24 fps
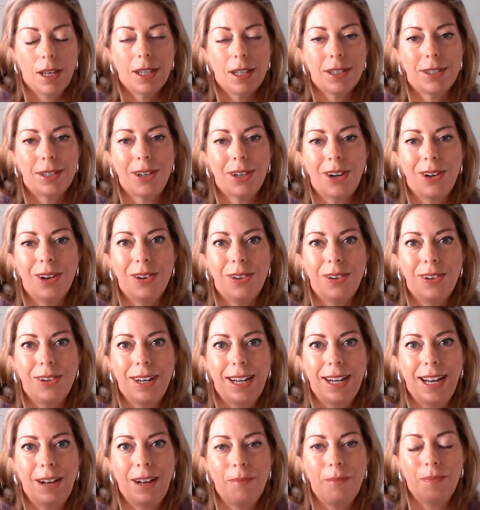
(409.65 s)

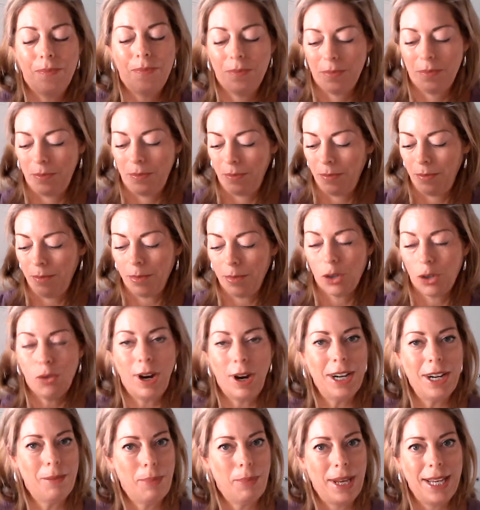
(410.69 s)
So
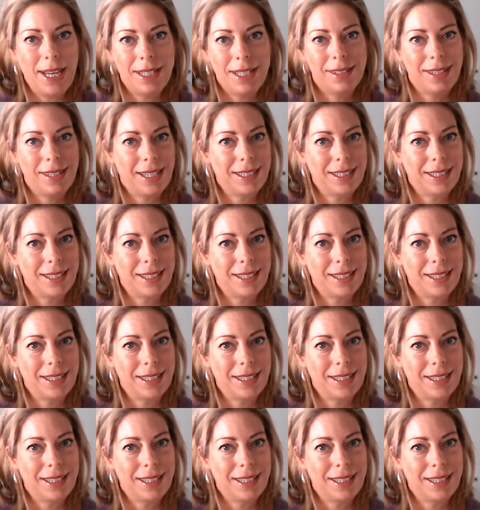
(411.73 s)
greater peace,